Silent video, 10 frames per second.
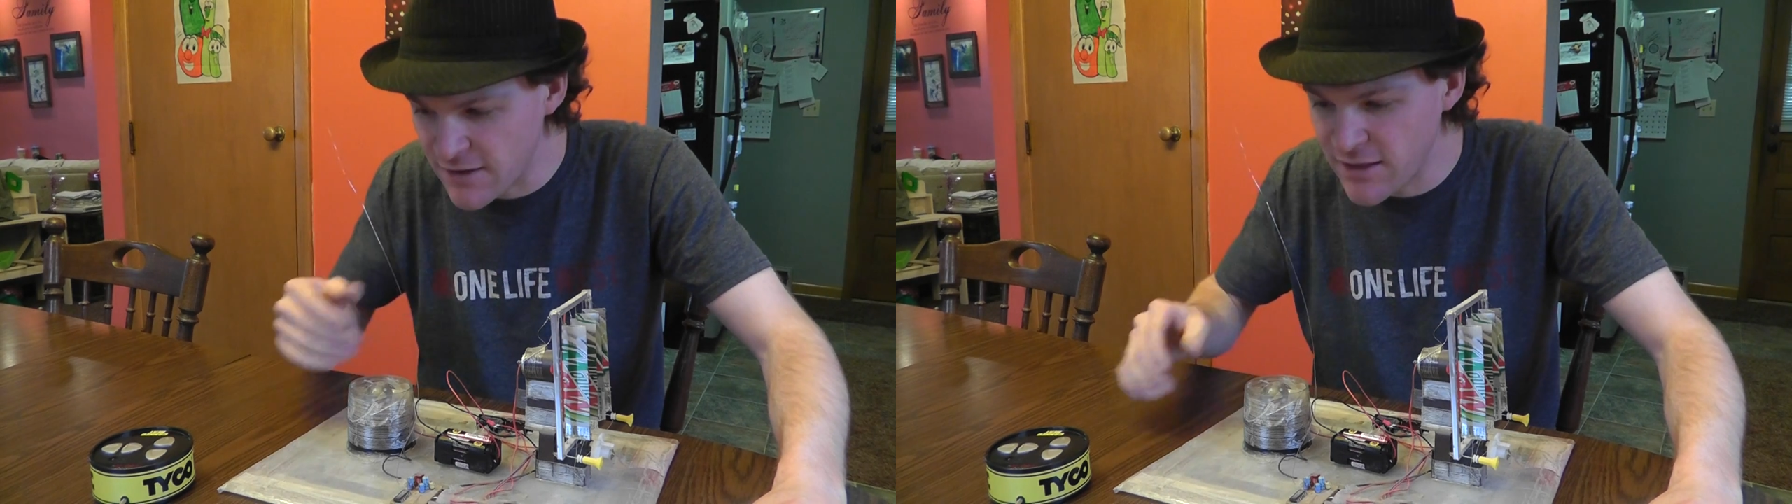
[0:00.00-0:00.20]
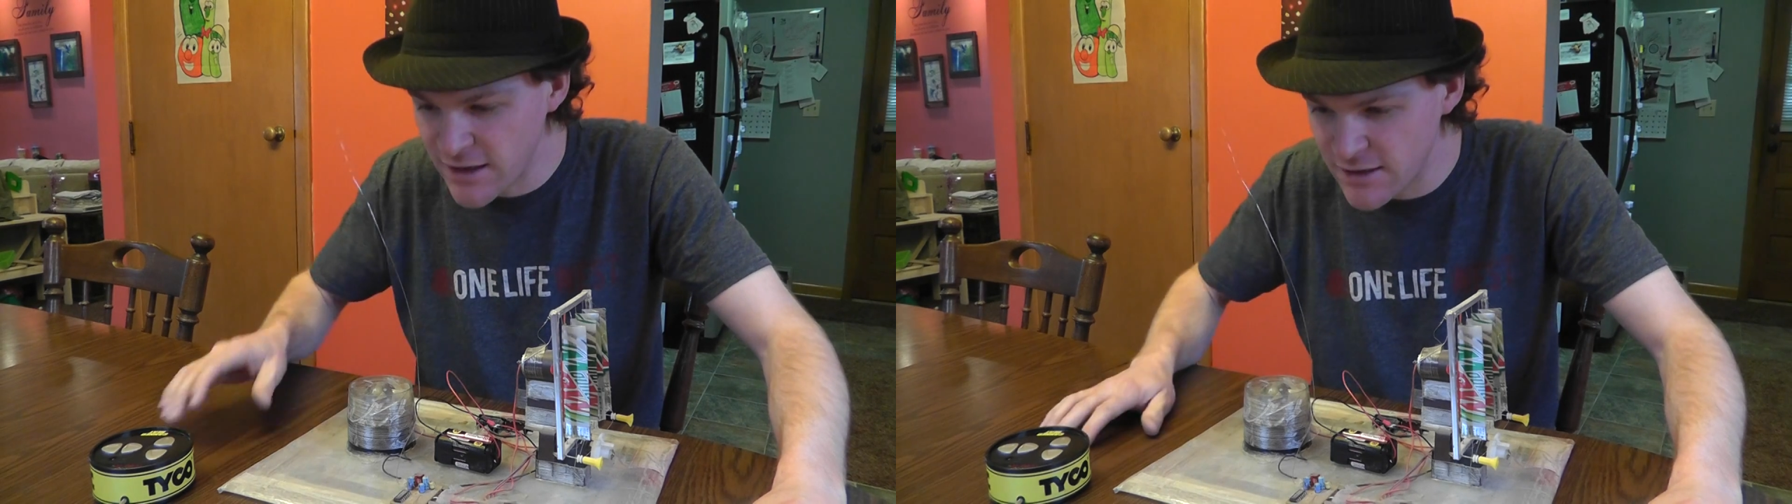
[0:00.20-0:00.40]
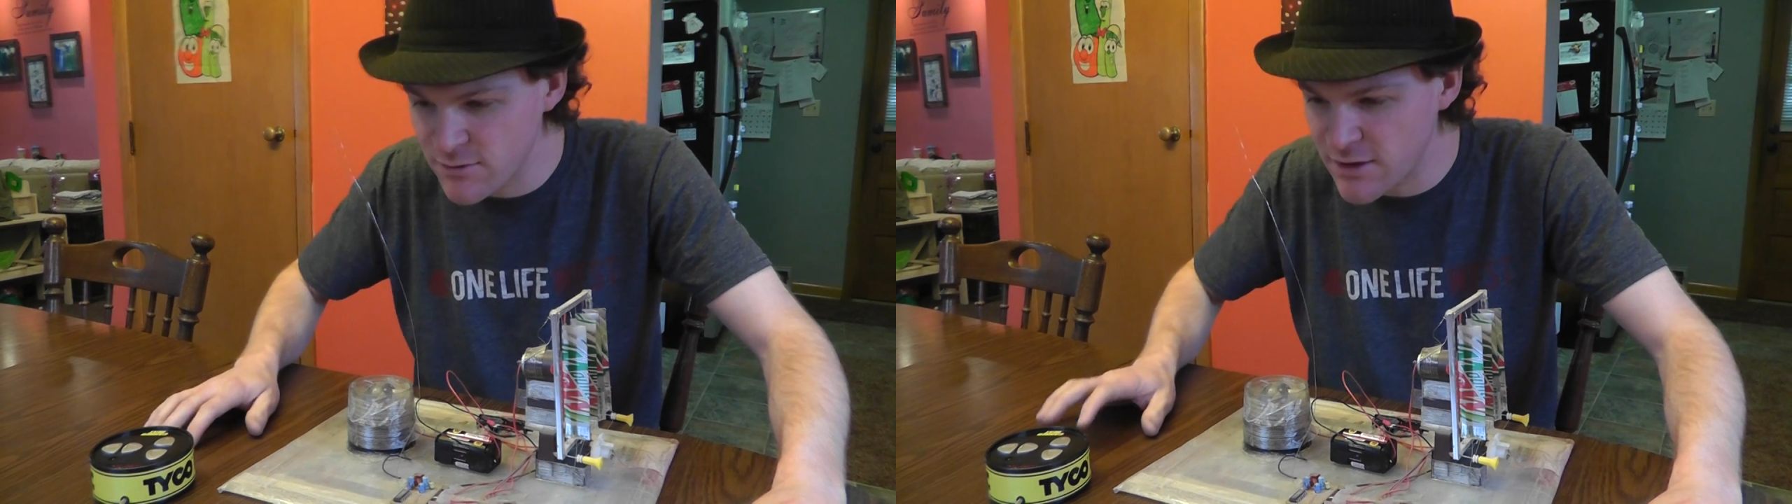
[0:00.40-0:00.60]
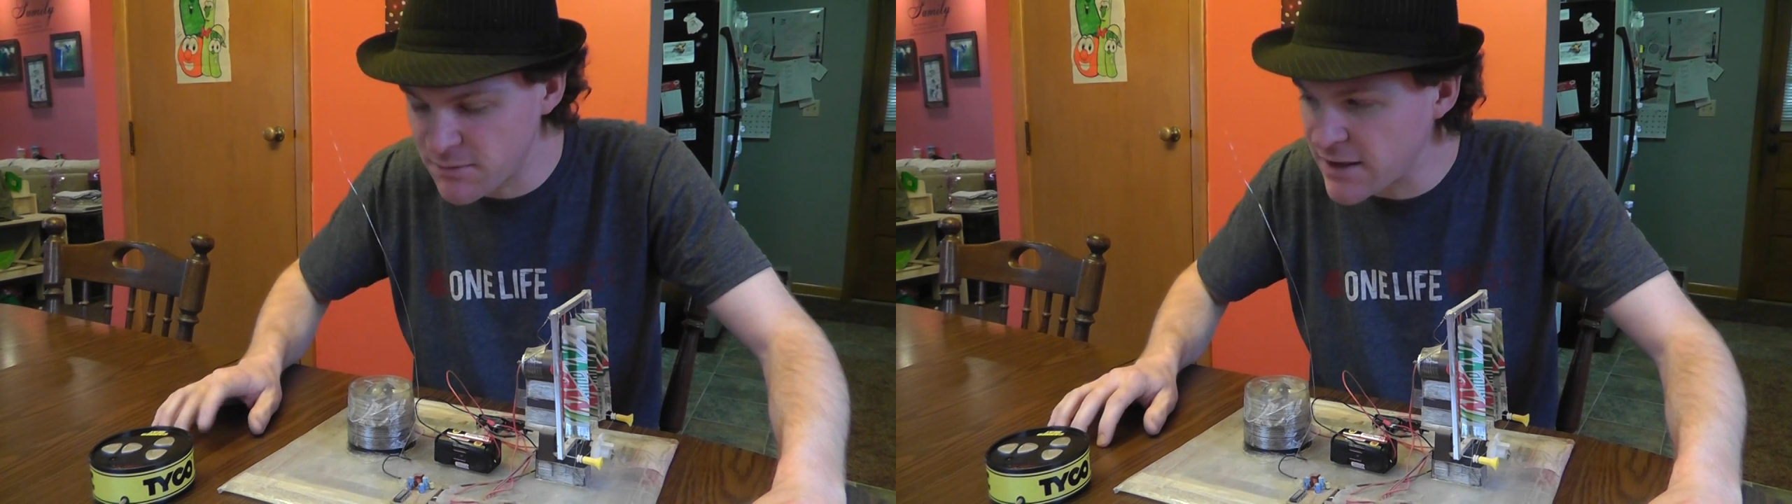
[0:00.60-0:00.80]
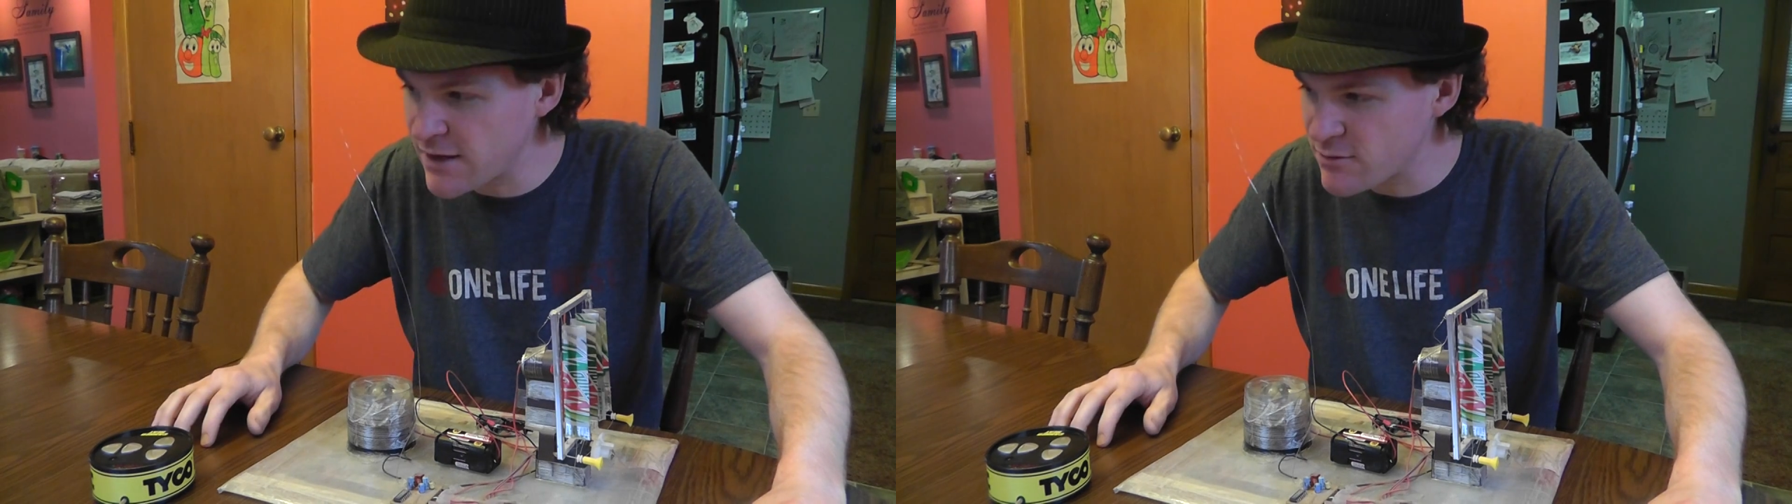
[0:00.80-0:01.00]
I think it,
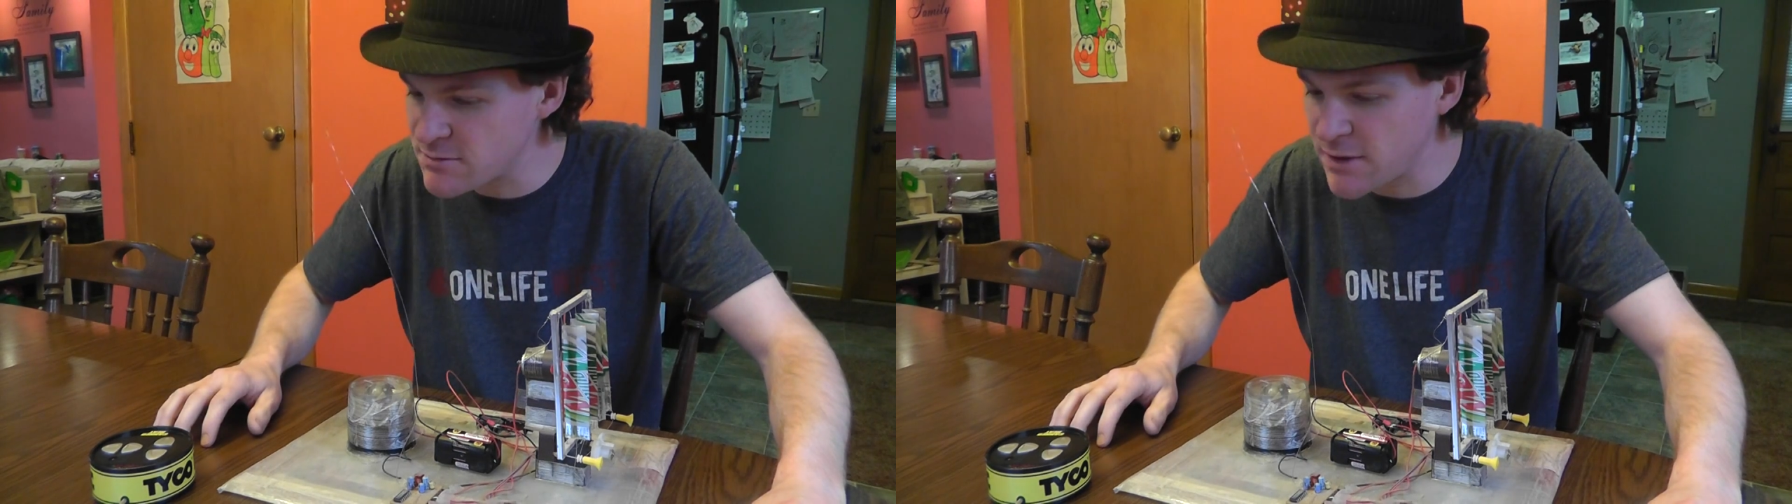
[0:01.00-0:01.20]
I'm thinking it was